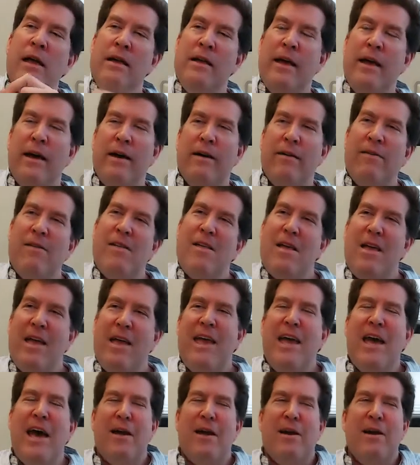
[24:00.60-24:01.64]
Yeah,
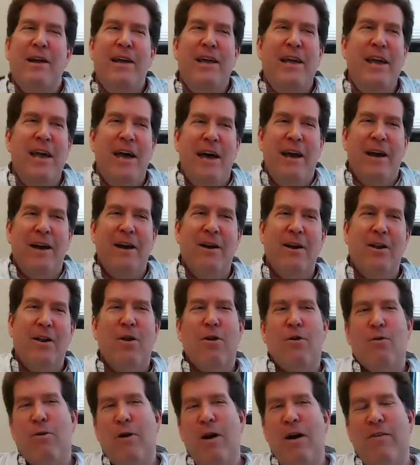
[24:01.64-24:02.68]
he had it a
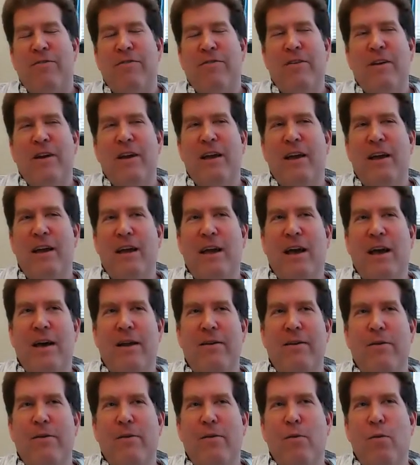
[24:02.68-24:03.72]
little rough. He
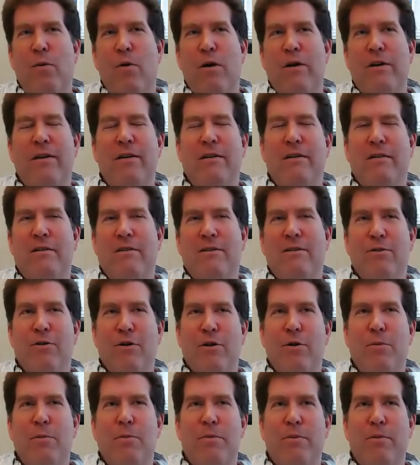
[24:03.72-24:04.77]
had one
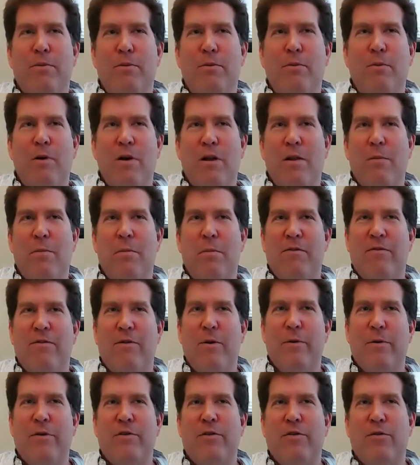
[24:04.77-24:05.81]
group, one of the
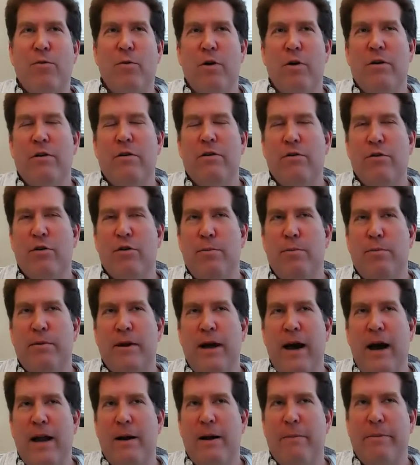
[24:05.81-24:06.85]
performances. One group
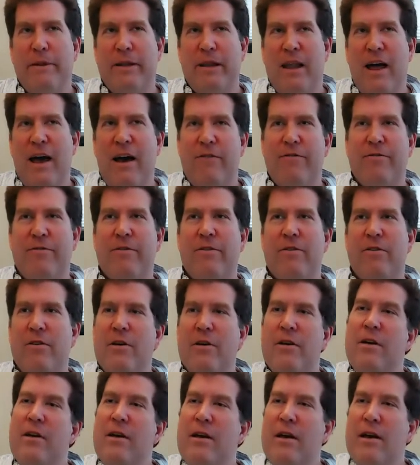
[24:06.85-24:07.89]
got up and left
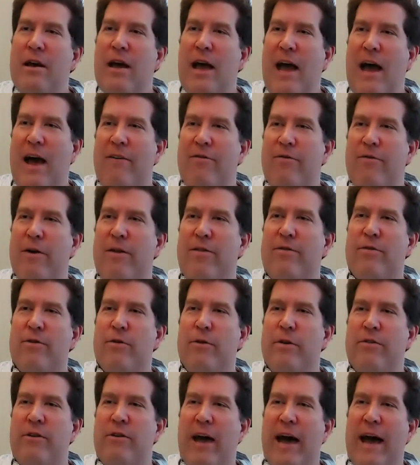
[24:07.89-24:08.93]
halfway through
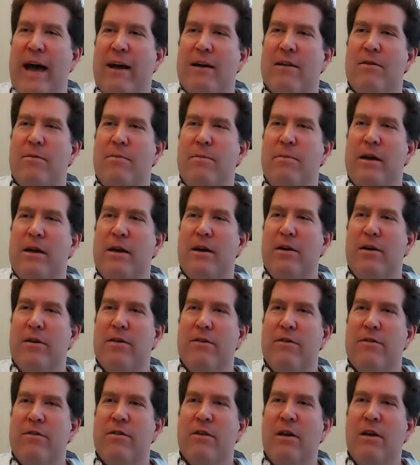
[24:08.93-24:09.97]
his act
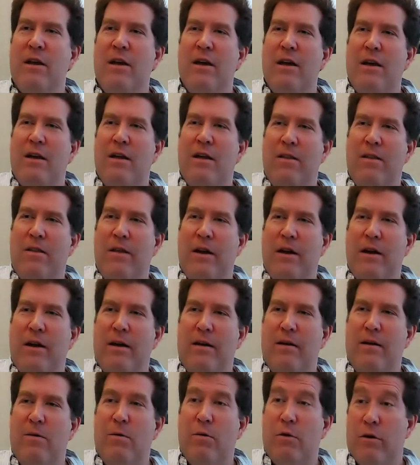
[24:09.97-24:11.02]
because
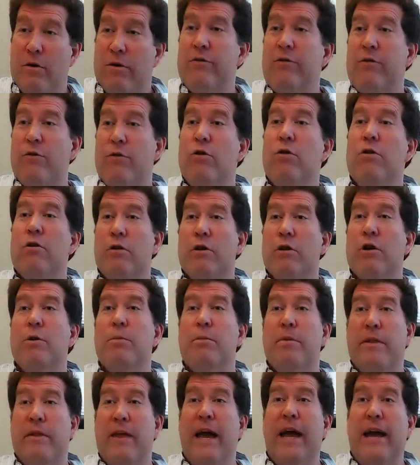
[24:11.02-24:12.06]
they were a school
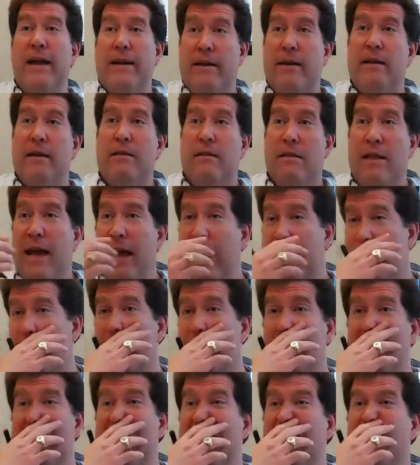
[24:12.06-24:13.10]
group and they had to
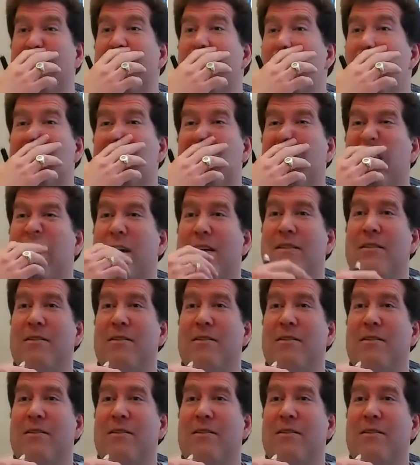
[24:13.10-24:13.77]
leave. They had